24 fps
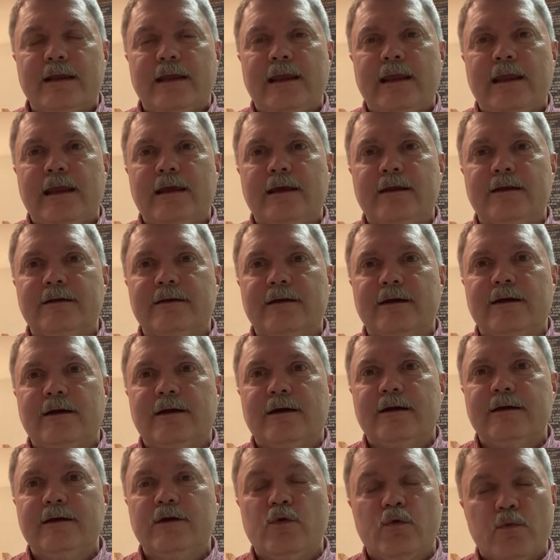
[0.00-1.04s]
And
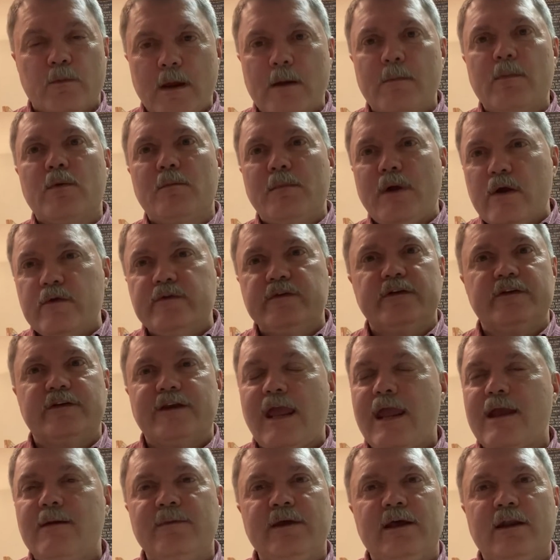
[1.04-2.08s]
you remember Moses
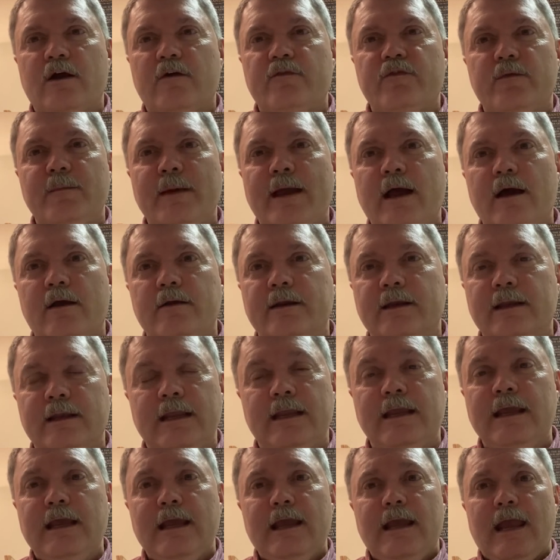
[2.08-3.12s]
came down off the
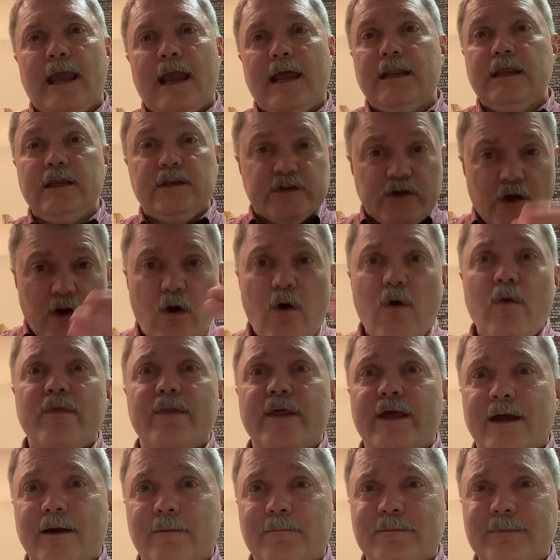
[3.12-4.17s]
mountain and he told
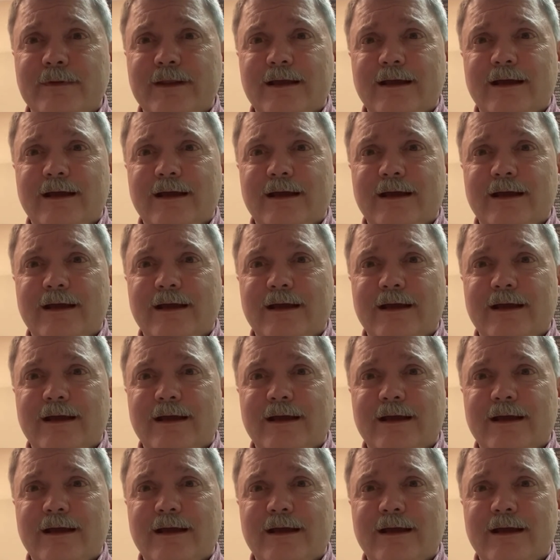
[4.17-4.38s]
them,